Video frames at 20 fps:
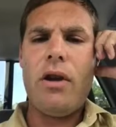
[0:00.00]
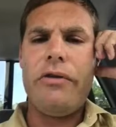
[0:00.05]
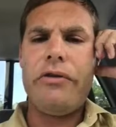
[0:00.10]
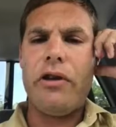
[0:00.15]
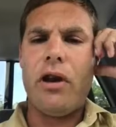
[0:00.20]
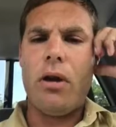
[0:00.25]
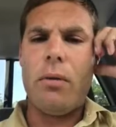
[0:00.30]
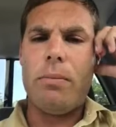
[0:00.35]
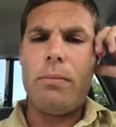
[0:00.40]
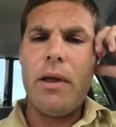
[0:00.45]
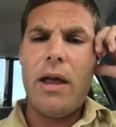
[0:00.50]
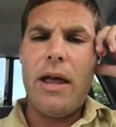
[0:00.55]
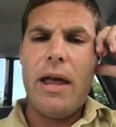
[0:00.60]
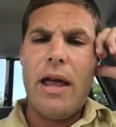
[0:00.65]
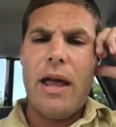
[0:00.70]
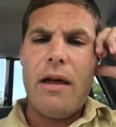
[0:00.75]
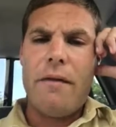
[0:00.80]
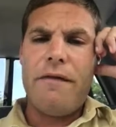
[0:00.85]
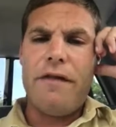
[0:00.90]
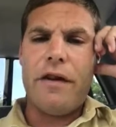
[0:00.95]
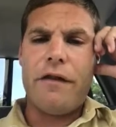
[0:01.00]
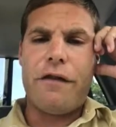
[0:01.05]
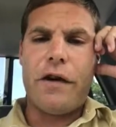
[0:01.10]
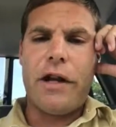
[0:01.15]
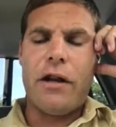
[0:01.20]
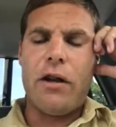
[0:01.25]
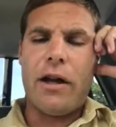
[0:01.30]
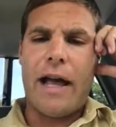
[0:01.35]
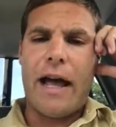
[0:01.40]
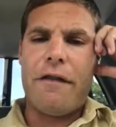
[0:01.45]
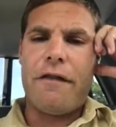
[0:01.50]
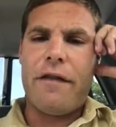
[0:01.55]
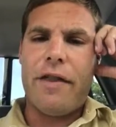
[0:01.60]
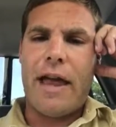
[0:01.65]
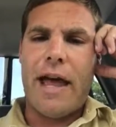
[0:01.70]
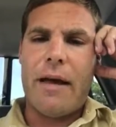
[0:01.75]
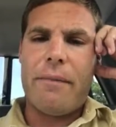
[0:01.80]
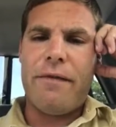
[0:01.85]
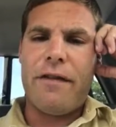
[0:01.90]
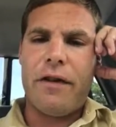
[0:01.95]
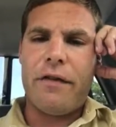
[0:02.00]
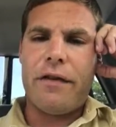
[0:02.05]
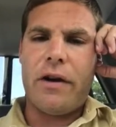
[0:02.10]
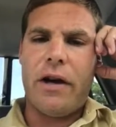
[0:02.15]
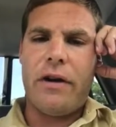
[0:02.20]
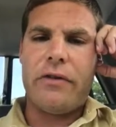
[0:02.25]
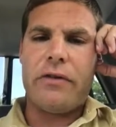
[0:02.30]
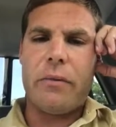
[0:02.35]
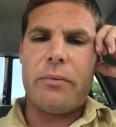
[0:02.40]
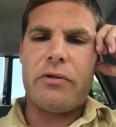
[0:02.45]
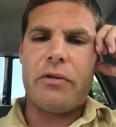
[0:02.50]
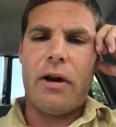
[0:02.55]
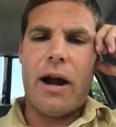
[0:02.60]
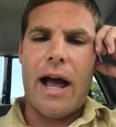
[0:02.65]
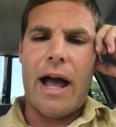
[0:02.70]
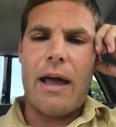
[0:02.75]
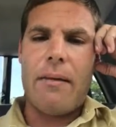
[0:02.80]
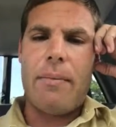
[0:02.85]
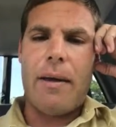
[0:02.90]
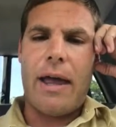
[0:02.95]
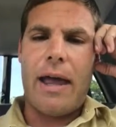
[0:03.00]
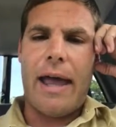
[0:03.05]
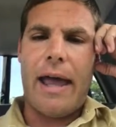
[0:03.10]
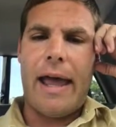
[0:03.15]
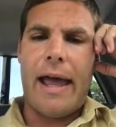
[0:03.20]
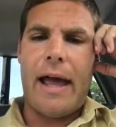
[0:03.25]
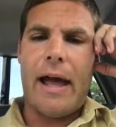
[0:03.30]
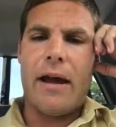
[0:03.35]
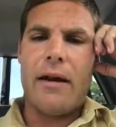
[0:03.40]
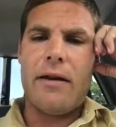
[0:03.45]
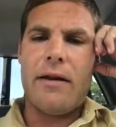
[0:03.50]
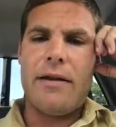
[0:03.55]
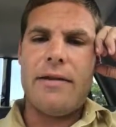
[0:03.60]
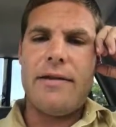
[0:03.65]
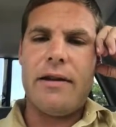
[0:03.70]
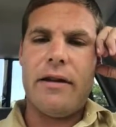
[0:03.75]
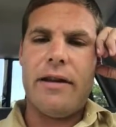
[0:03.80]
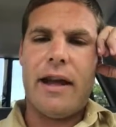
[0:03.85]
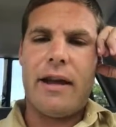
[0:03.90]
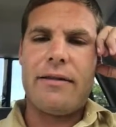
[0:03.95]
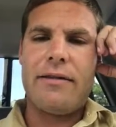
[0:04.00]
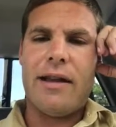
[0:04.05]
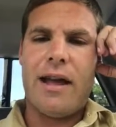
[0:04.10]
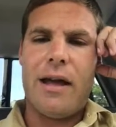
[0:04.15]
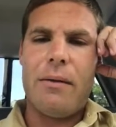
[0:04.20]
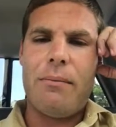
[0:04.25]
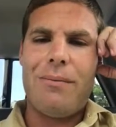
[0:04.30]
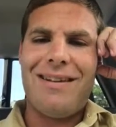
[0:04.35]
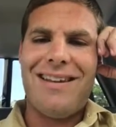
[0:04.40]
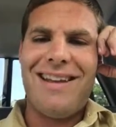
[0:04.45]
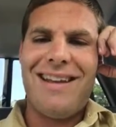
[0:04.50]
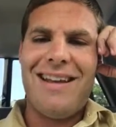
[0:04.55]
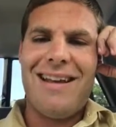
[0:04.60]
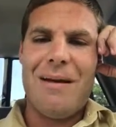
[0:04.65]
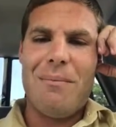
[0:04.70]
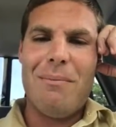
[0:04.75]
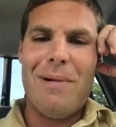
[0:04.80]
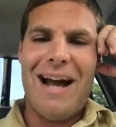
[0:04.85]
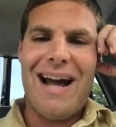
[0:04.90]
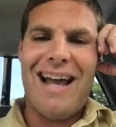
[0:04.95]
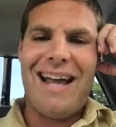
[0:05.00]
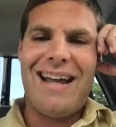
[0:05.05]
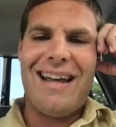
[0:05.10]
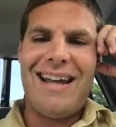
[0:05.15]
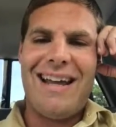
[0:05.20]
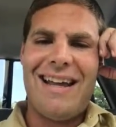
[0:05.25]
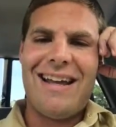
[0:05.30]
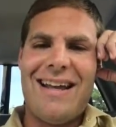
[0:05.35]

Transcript: So feel free to look out for that. Feel free to subscribe. And until next time, bye.